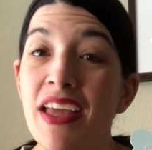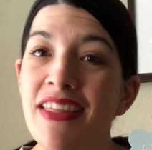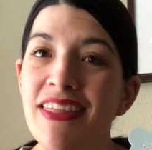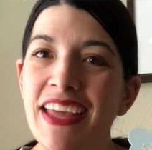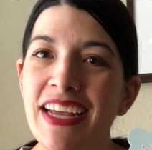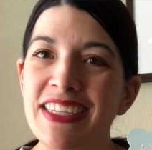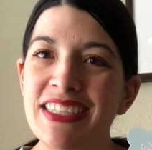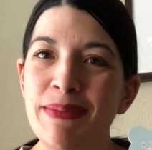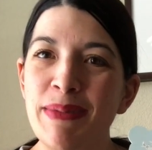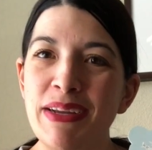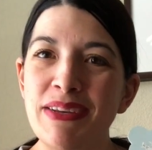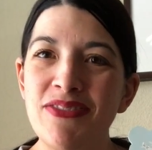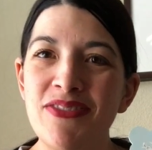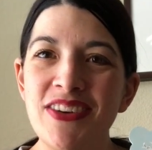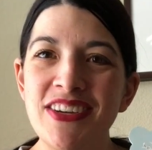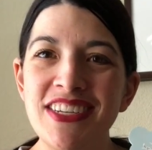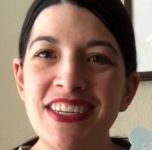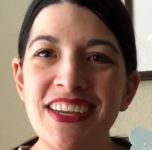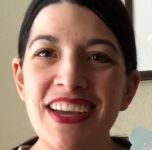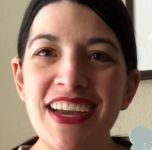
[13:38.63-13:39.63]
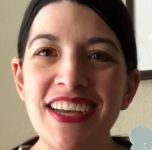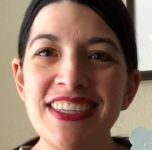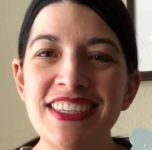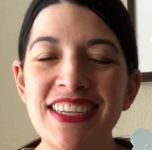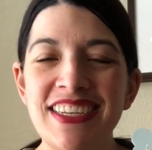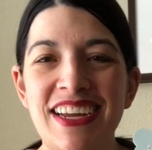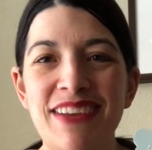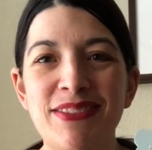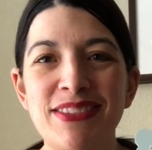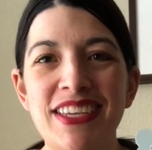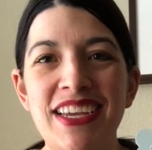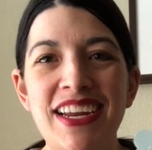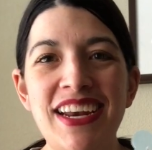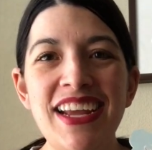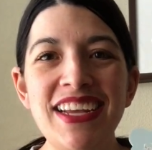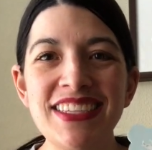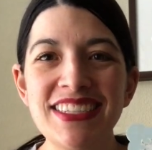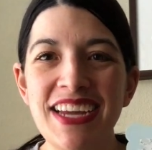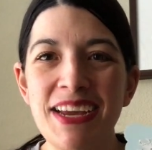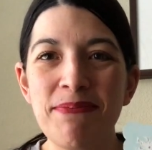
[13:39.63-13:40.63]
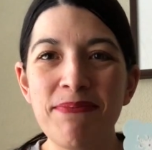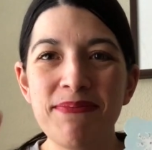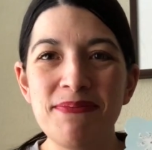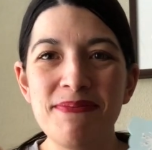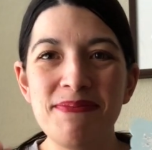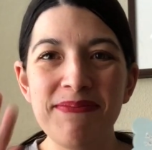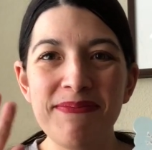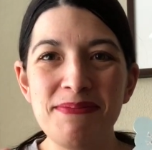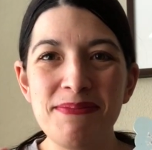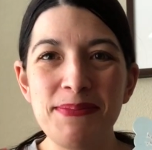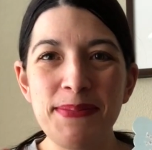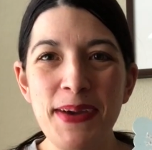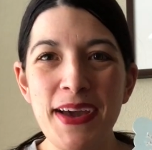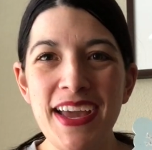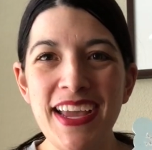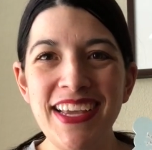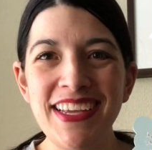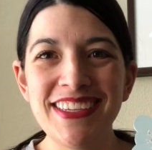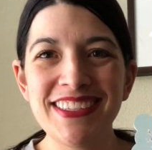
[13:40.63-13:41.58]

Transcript: Thanks so much for watching, guys, and I will see you next time. Bye.